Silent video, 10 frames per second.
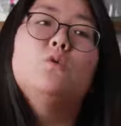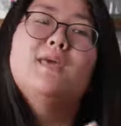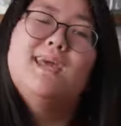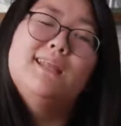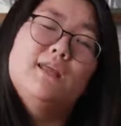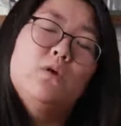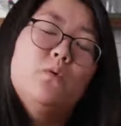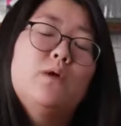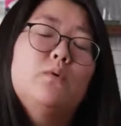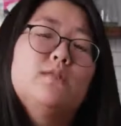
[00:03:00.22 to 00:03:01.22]
can get
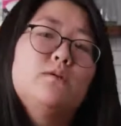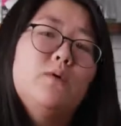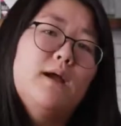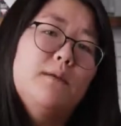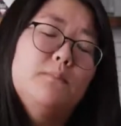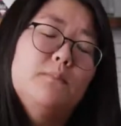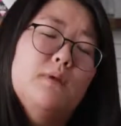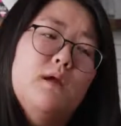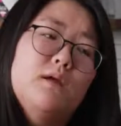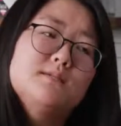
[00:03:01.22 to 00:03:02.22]
away with a gram
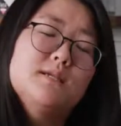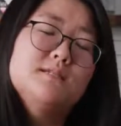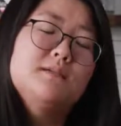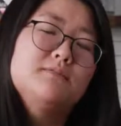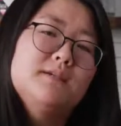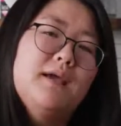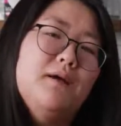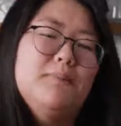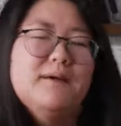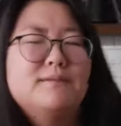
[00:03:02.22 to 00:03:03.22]
sensitive
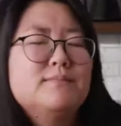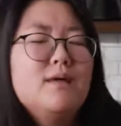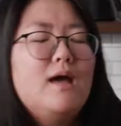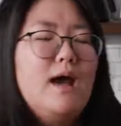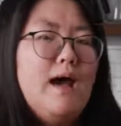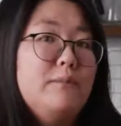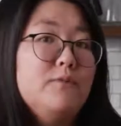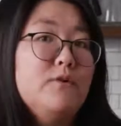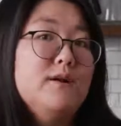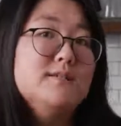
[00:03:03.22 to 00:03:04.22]
scale, but I
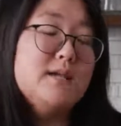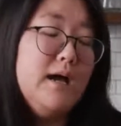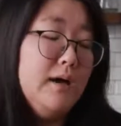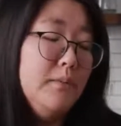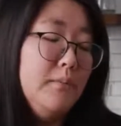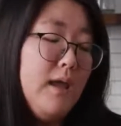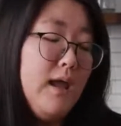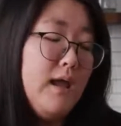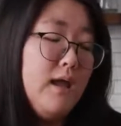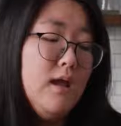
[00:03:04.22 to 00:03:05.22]
prefer a
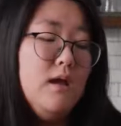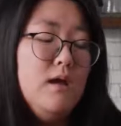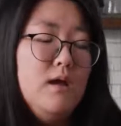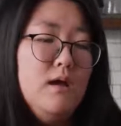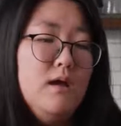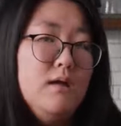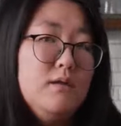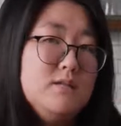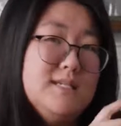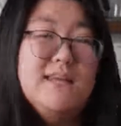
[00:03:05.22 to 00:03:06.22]

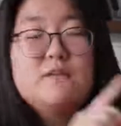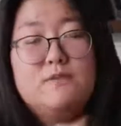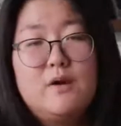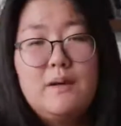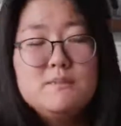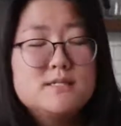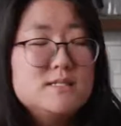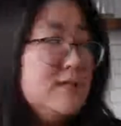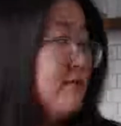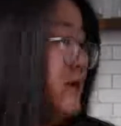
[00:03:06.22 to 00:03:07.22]
1/10 of a gram
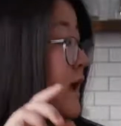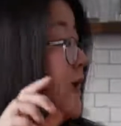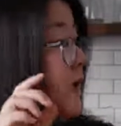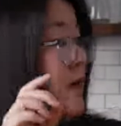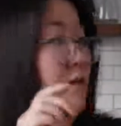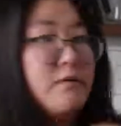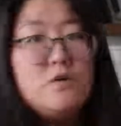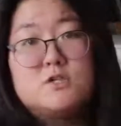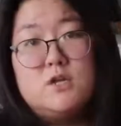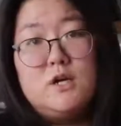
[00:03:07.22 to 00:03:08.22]
sensitivity. And then of
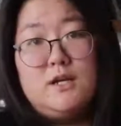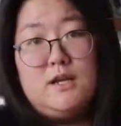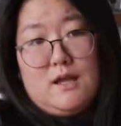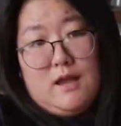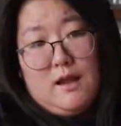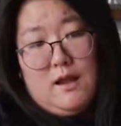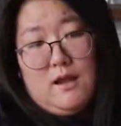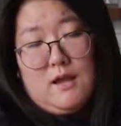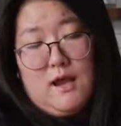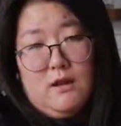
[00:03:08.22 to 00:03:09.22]
course you're gonna need
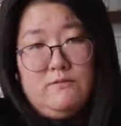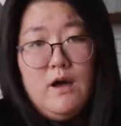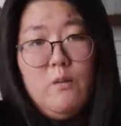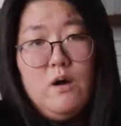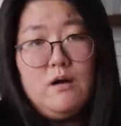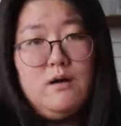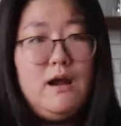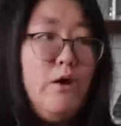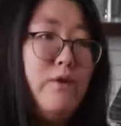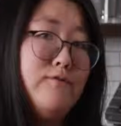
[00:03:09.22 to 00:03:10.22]
a kettle of hot water,
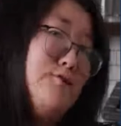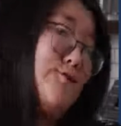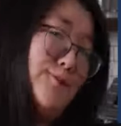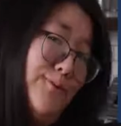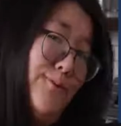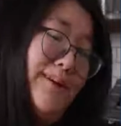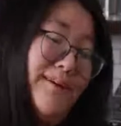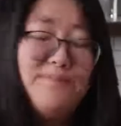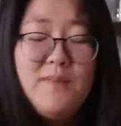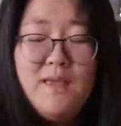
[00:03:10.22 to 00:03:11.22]
however you choose to warm it up.